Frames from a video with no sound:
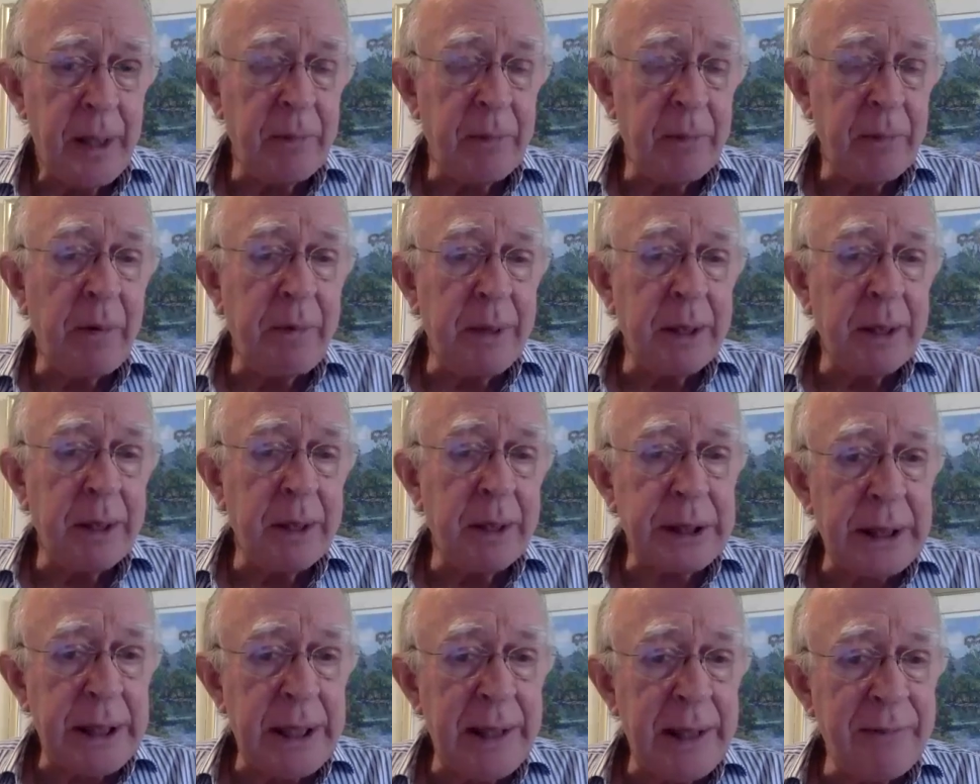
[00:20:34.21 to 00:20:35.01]
And when we
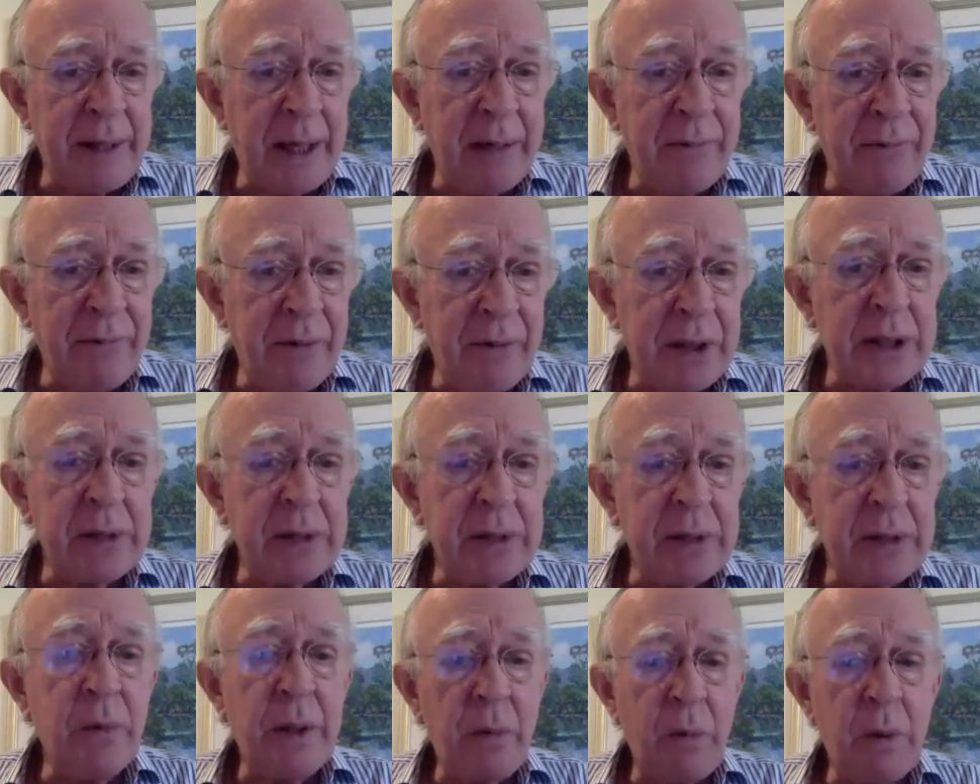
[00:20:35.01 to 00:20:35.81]
achieve that,
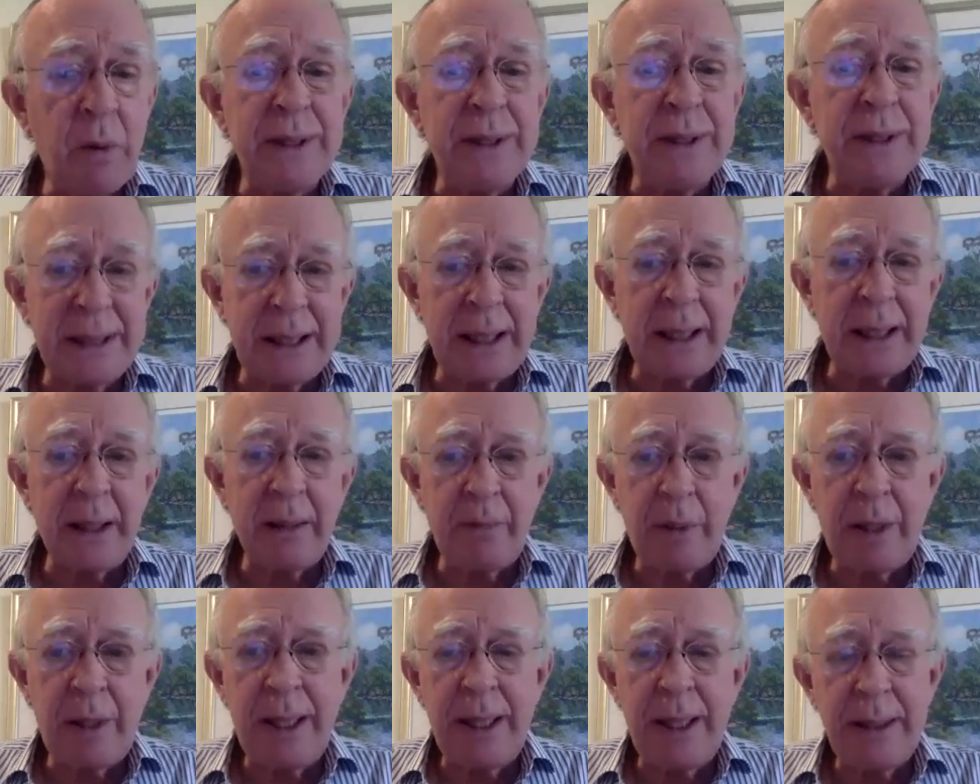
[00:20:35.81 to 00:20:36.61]
we'll
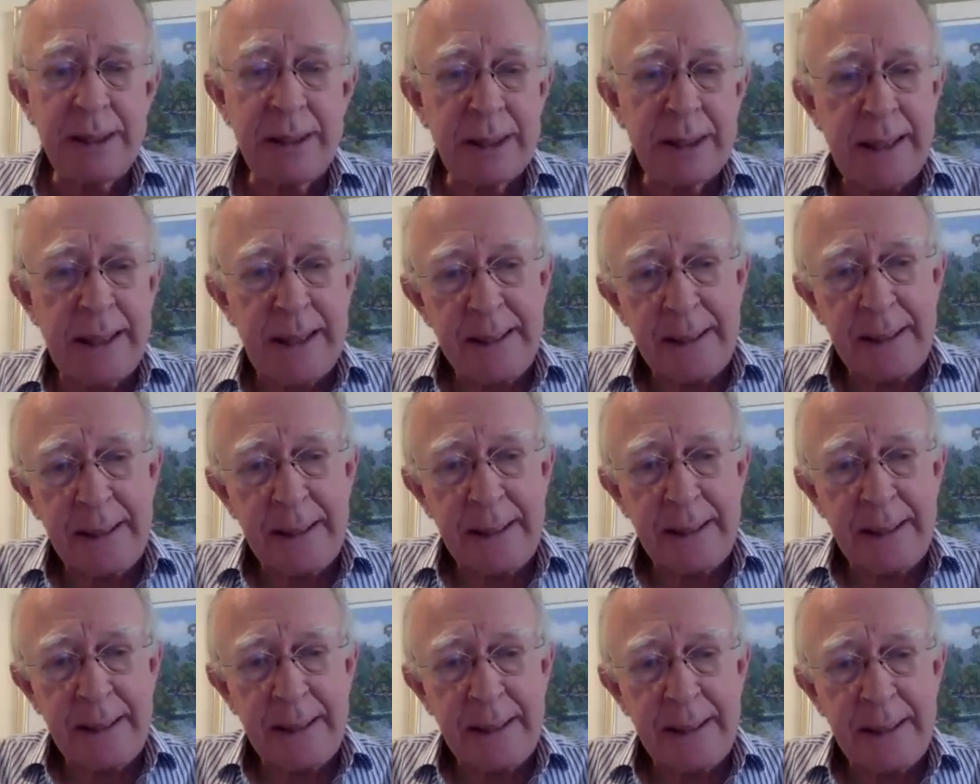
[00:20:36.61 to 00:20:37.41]
celebrate
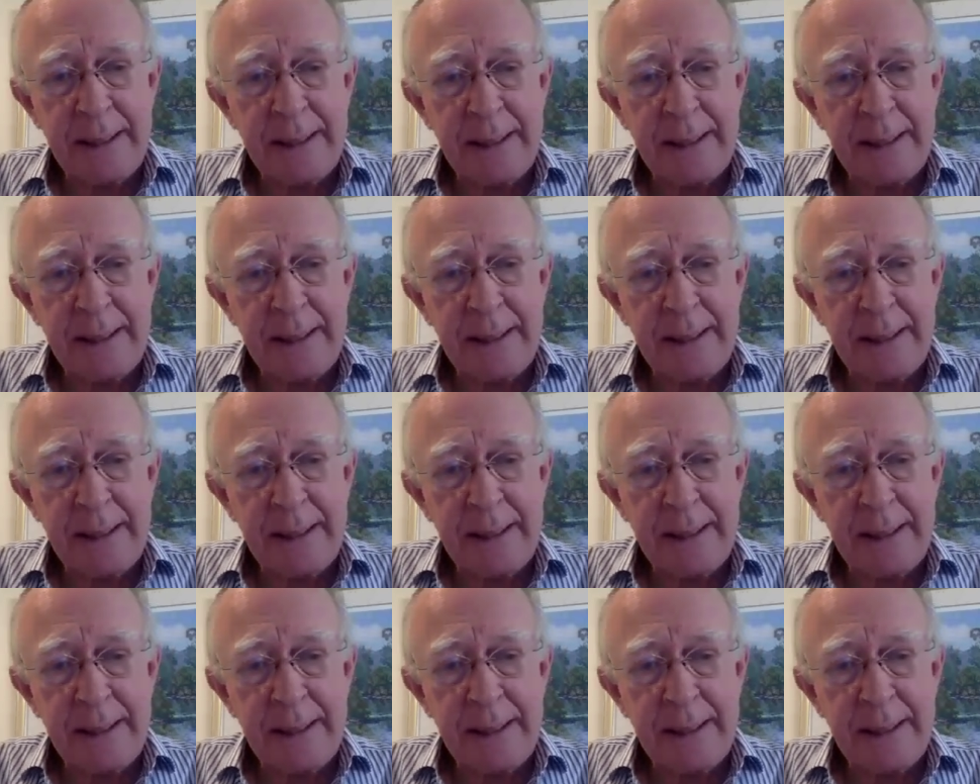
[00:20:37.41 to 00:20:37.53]
together.